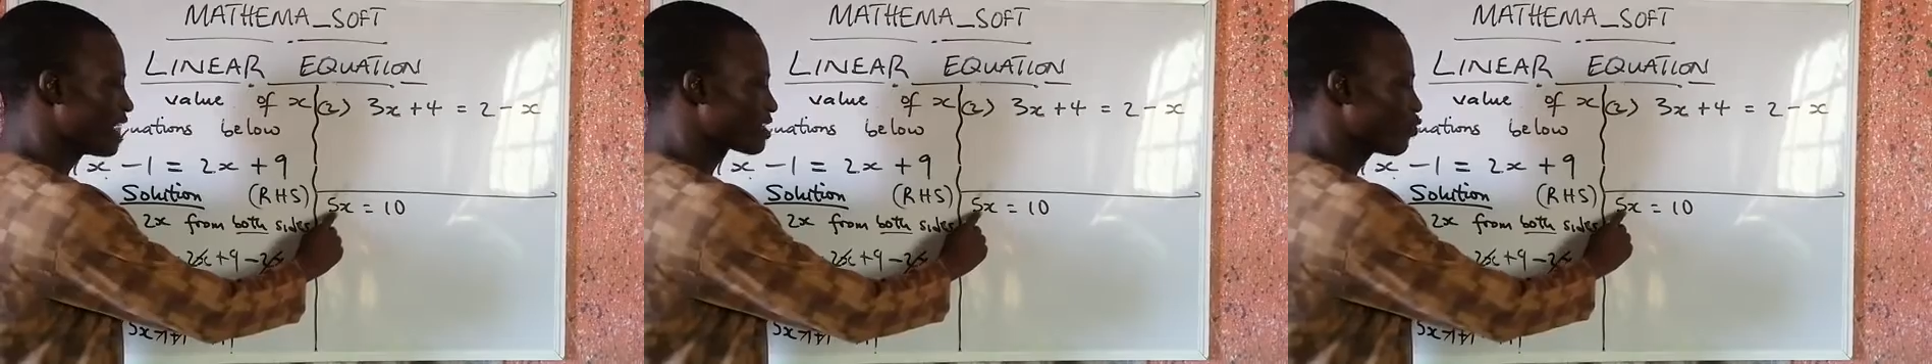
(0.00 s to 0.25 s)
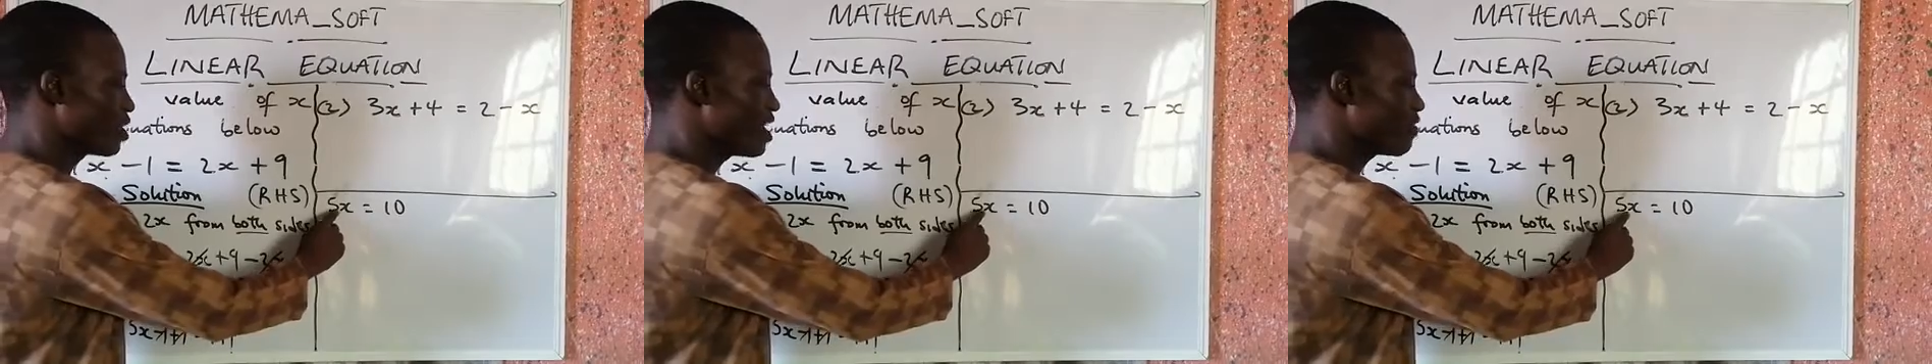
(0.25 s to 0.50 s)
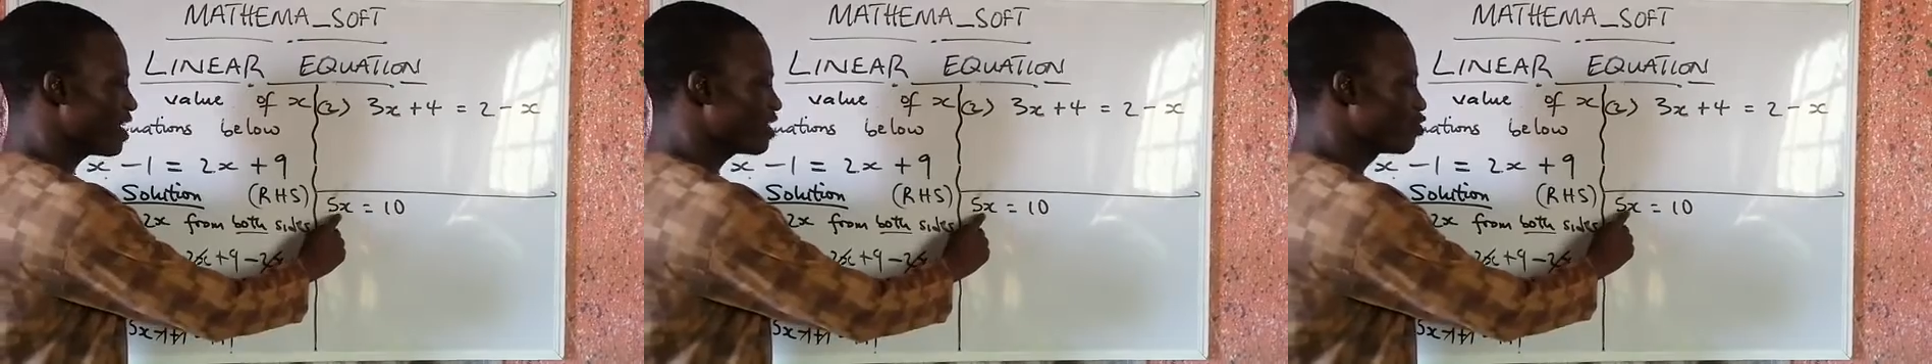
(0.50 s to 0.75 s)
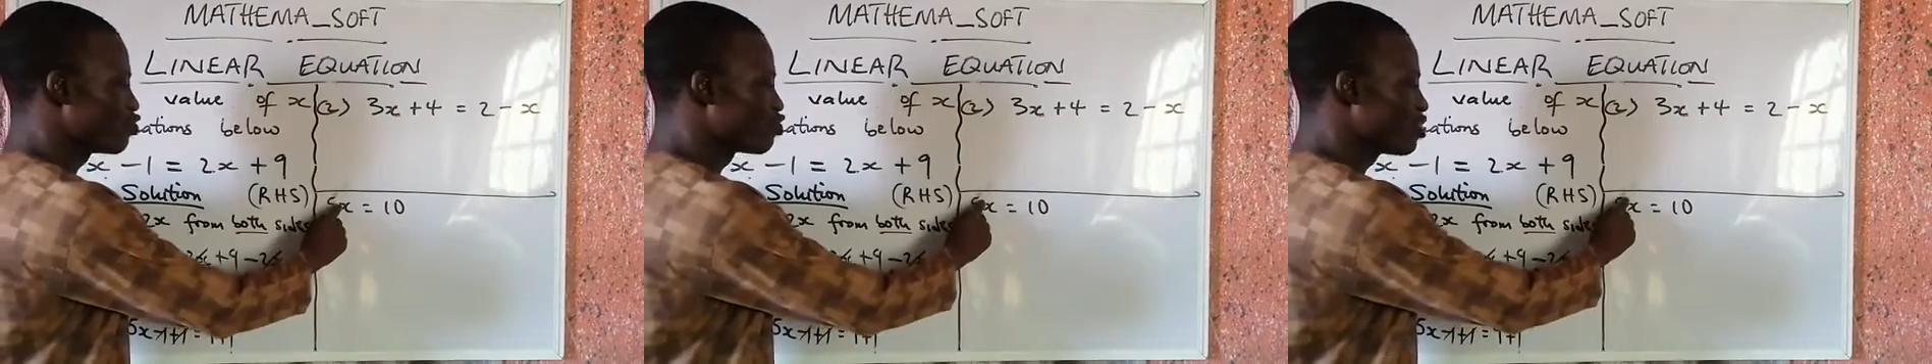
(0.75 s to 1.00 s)
that whenever
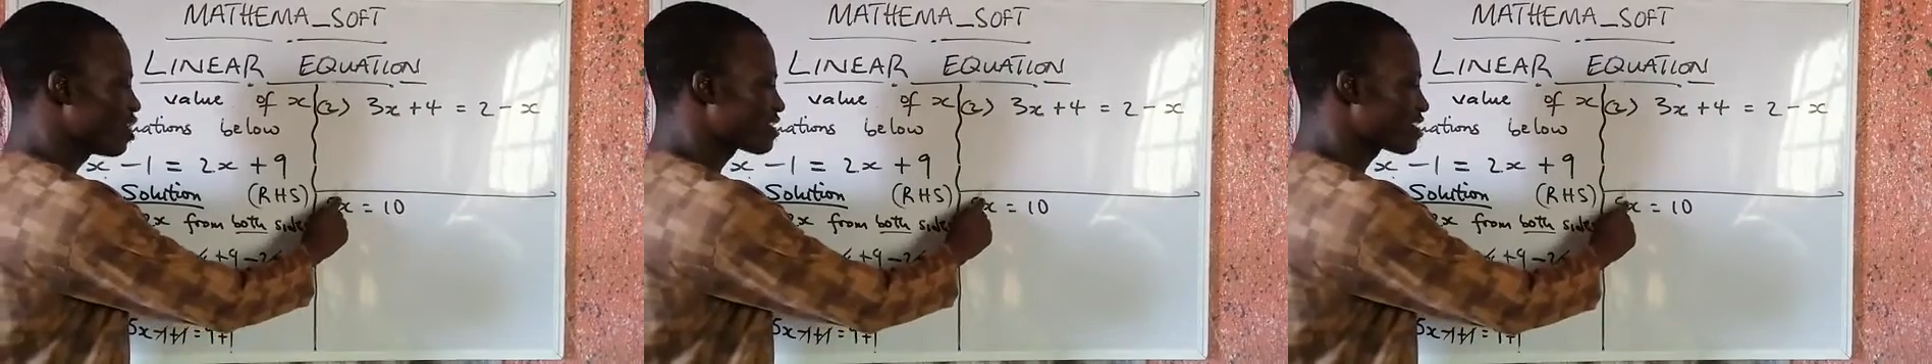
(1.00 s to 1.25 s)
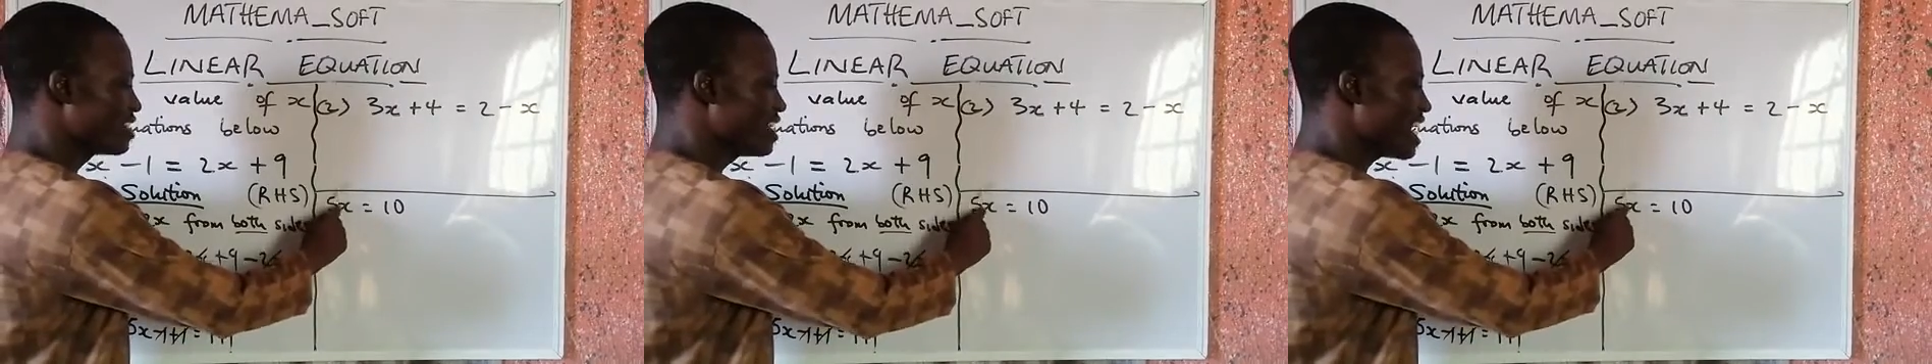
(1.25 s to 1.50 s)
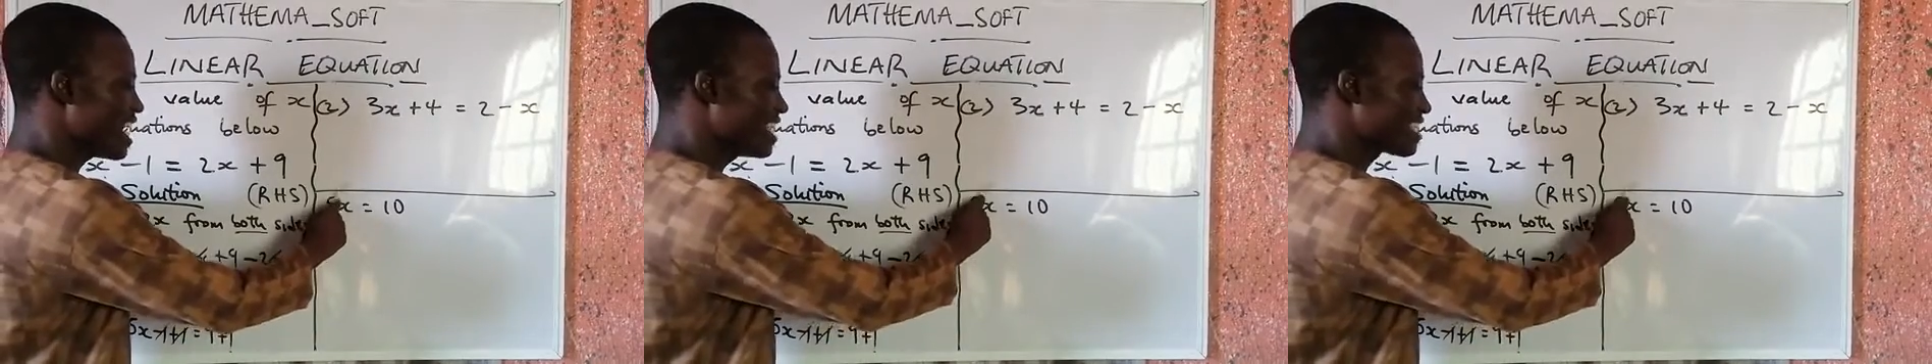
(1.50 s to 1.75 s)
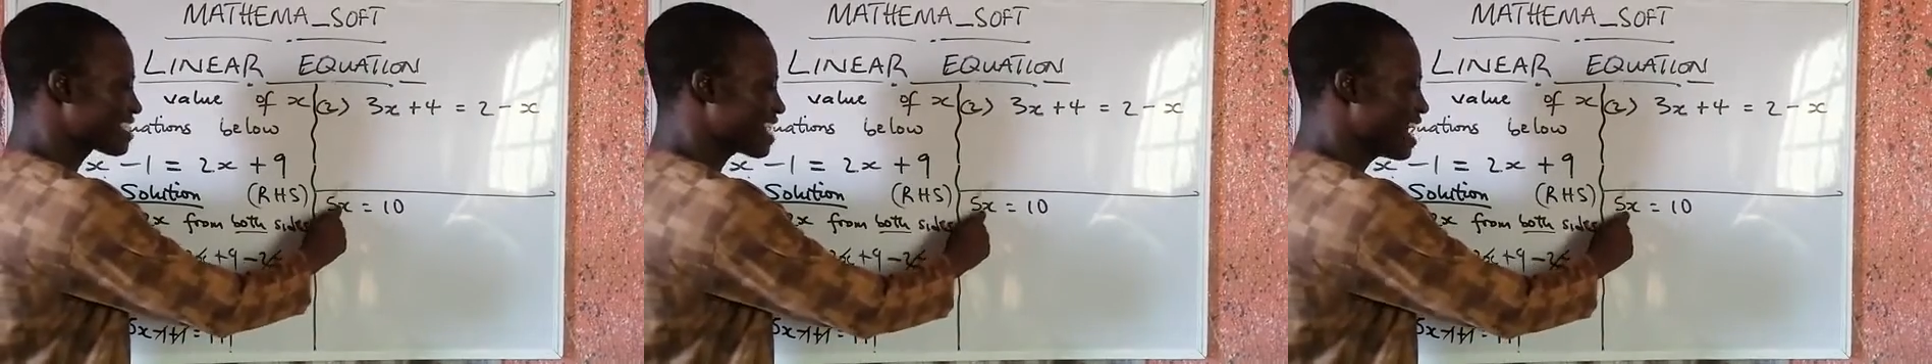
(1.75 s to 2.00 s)
you do not see
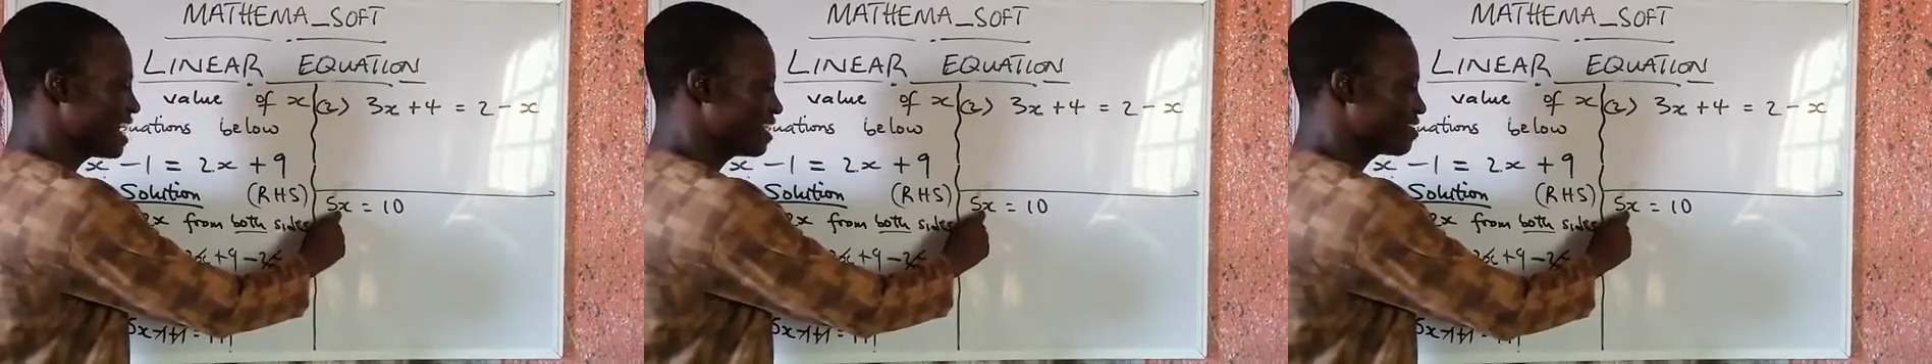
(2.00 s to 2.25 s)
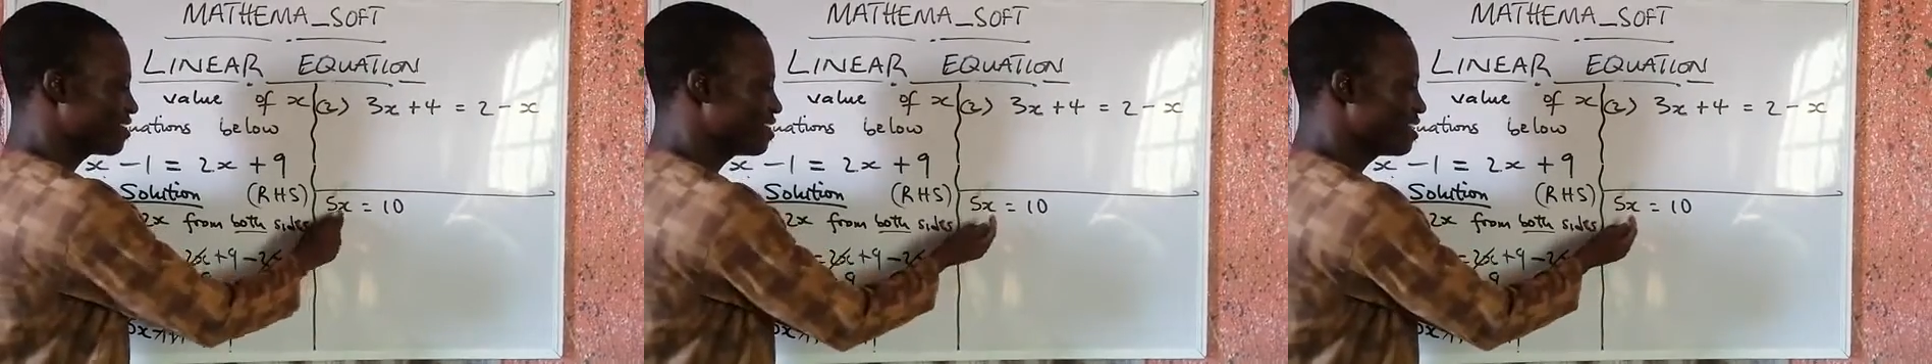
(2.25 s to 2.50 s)
any sign